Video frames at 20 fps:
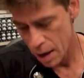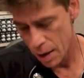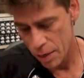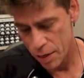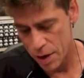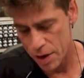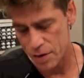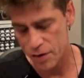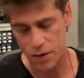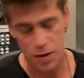
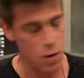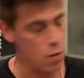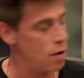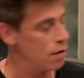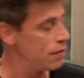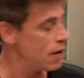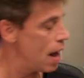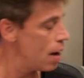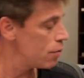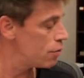these two
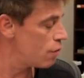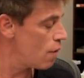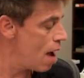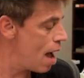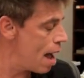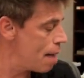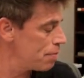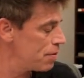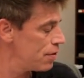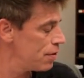have now
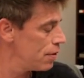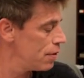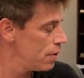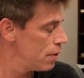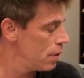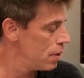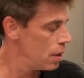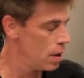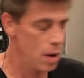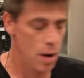dropped
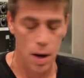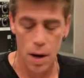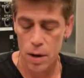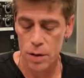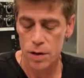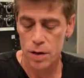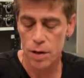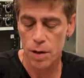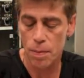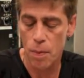
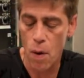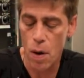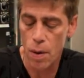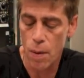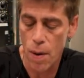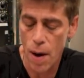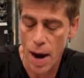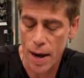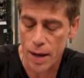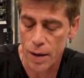to the point
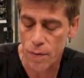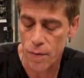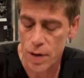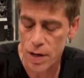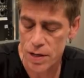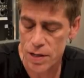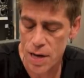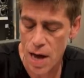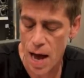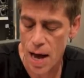where I can
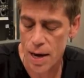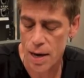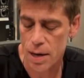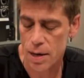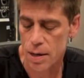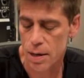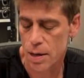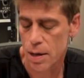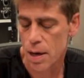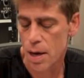reset
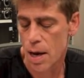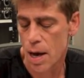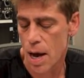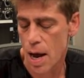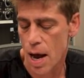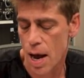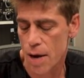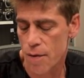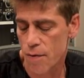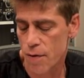
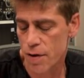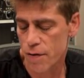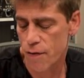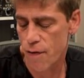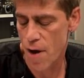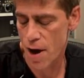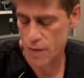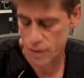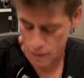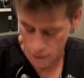and
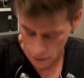refresh